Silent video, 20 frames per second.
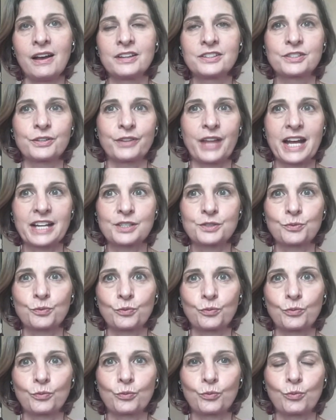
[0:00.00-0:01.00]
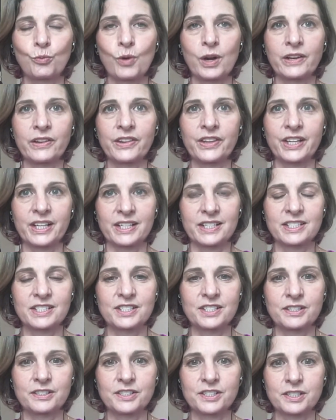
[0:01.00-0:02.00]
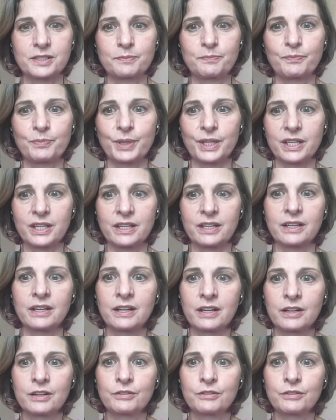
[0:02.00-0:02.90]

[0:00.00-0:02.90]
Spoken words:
So that's one thing, is to just be